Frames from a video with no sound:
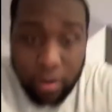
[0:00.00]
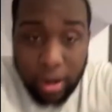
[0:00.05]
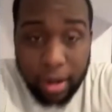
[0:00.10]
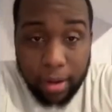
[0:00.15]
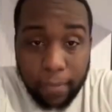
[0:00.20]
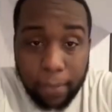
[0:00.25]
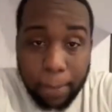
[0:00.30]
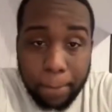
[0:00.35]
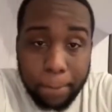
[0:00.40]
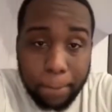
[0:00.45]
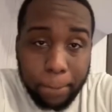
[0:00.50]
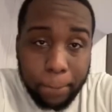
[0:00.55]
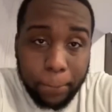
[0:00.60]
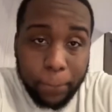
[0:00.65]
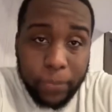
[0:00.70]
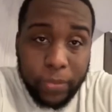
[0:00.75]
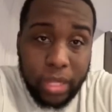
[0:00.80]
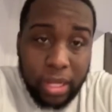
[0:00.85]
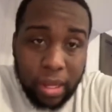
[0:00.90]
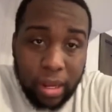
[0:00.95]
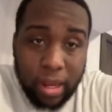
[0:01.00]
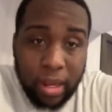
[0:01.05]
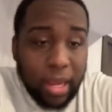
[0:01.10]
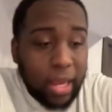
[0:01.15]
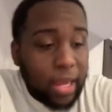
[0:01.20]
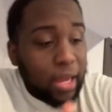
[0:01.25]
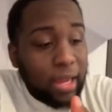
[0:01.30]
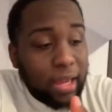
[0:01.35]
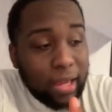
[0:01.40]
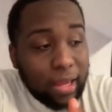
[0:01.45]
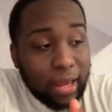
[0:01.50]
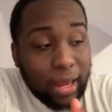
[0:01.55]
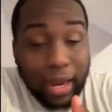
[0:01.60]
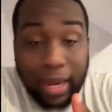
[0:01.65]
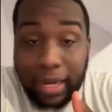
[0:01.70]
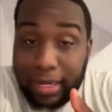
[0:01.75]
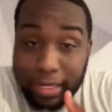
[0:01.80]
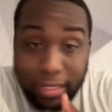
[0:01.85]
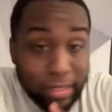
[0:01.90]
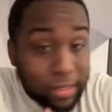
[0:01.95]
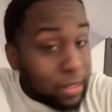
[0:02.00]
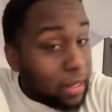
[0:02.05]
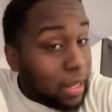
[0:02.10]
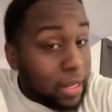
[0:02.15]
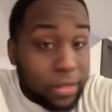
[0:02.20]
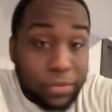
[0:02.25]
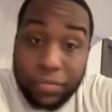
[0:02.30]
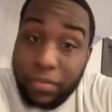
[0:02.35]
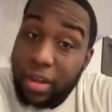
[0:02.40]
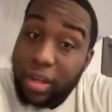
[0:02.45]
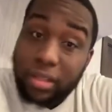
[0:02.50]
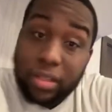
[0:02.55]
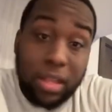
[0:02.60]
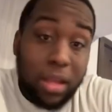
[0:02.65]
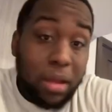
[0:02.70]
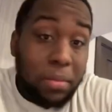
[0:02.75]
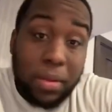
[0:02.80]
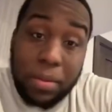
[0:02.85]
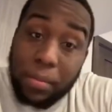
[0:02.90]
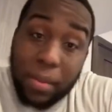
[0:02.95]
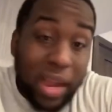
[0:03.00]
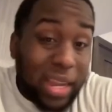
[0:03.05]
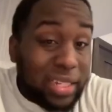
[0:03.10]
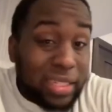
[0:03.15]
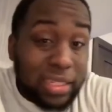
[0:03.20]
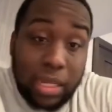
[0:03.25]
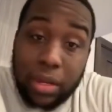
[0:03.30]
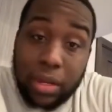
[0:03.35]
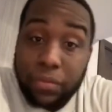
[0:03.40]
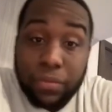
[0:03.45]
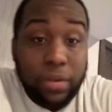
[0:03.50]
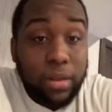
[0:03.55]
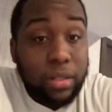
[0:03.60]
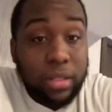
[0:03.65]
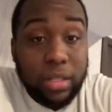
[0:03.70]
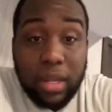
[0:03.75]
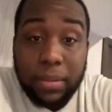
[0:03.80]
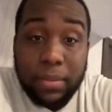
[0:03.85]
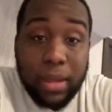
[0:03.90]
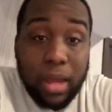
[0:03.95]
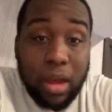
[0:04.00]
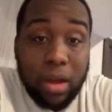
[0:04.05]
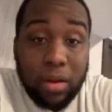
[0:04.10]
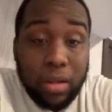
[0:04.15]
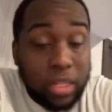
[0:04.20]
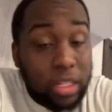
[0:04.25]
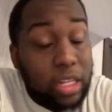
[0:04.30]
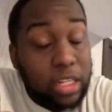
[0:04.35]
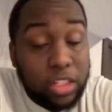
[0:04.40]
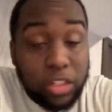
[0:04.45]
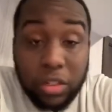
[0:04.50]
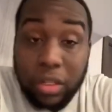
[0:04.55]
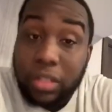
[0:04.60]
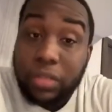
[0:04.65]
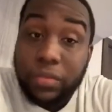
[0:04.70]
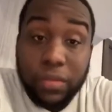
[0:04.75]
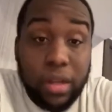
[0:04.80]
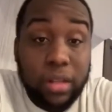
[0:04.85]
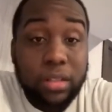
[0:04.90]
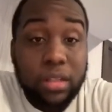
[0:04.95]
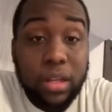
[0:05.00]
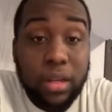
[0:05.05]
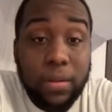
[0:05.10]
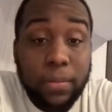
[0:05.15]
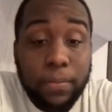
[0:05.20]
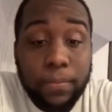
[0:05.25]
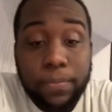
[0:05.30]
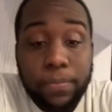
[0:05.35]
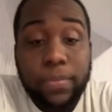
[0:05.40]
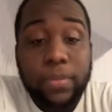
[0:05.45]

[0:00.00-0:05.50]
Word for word: right? And it's fucked up. It might sound fucked up, y'all. It's fucked up.